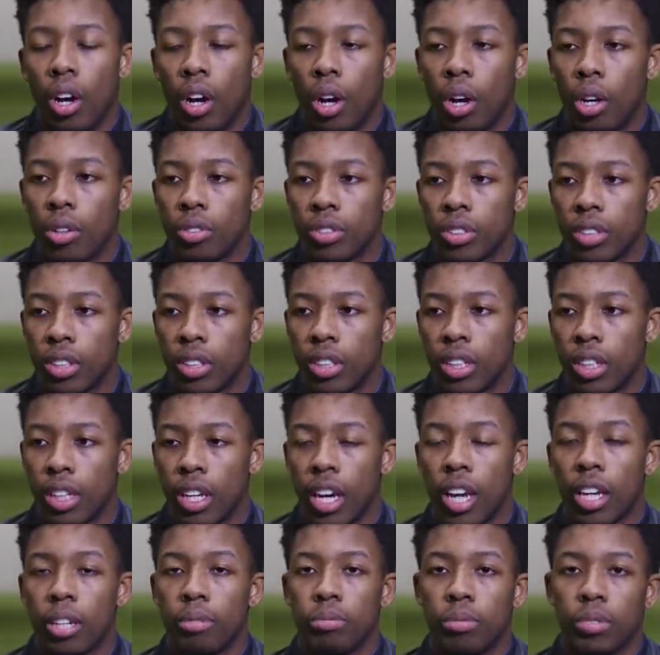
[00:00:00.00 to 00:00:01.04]
Obviously, the
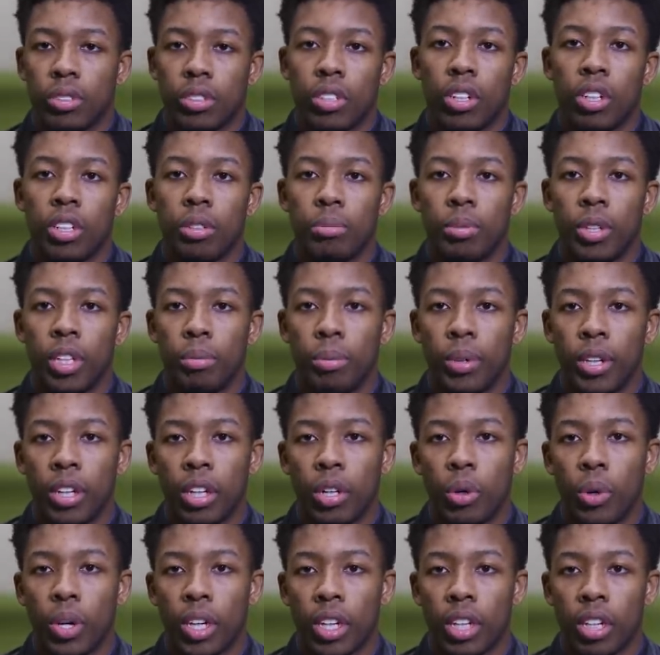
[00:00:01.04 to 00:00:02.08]
game's going to be a bit
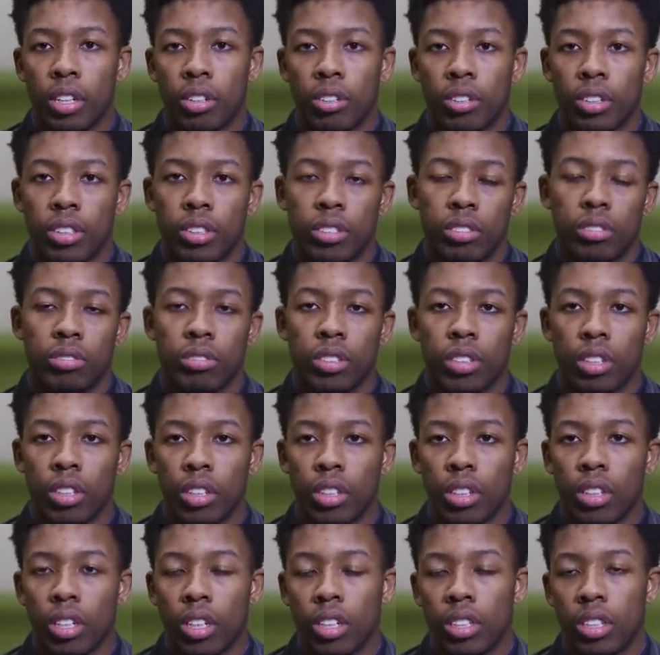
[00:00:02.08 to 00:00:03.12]
quicker
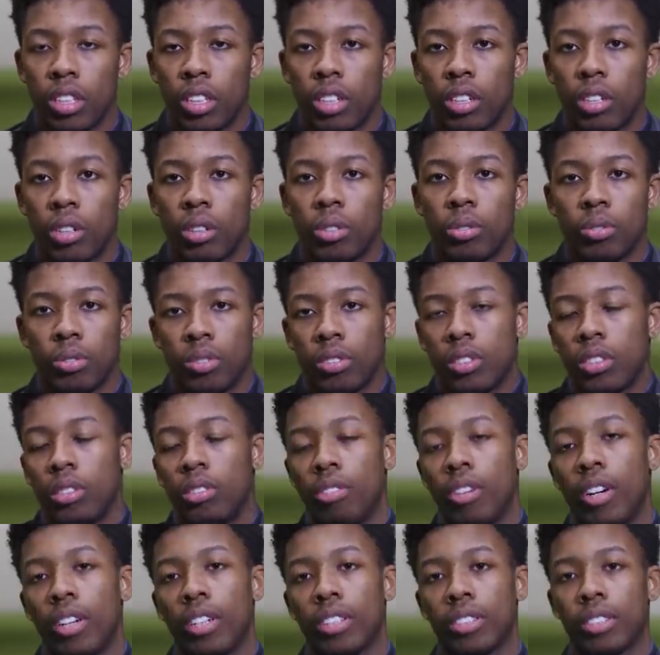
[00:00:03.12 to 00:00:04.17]
and, and, you know, the
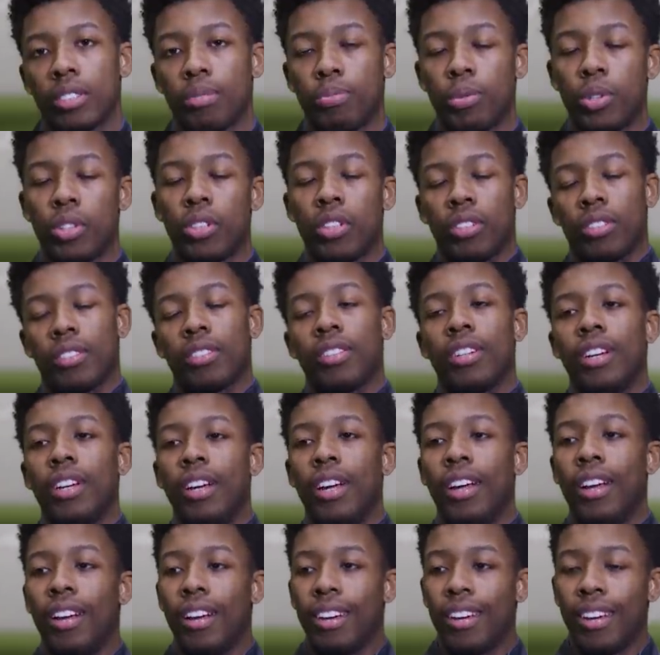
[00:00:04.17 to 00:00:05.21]
rest. But,
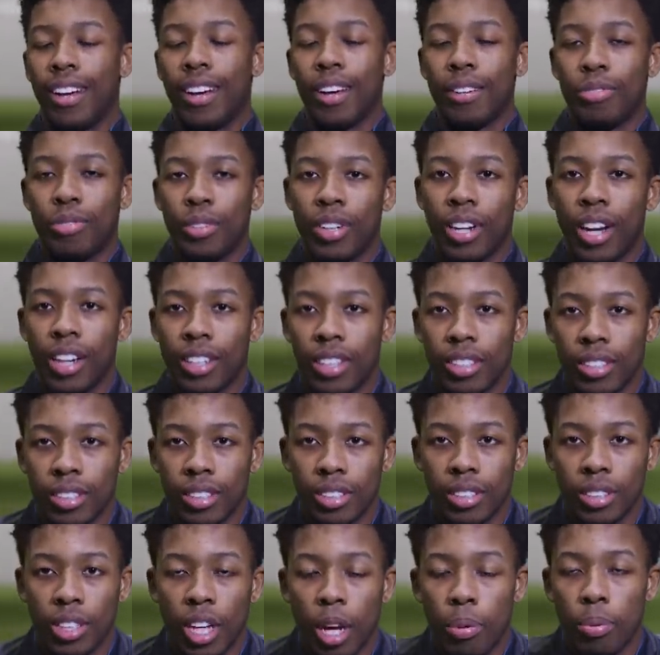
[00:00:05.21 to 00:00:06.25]
yeah, I feel like it's
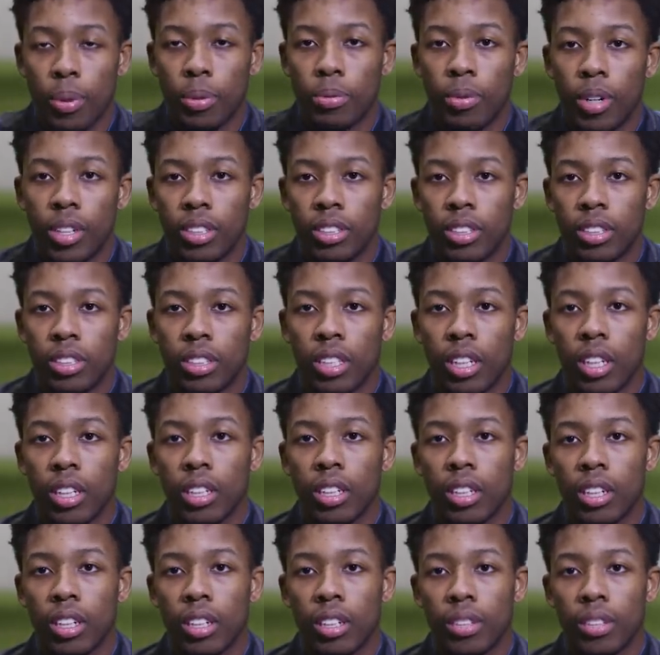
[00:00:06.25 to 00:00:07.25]
a step I'm ready to take.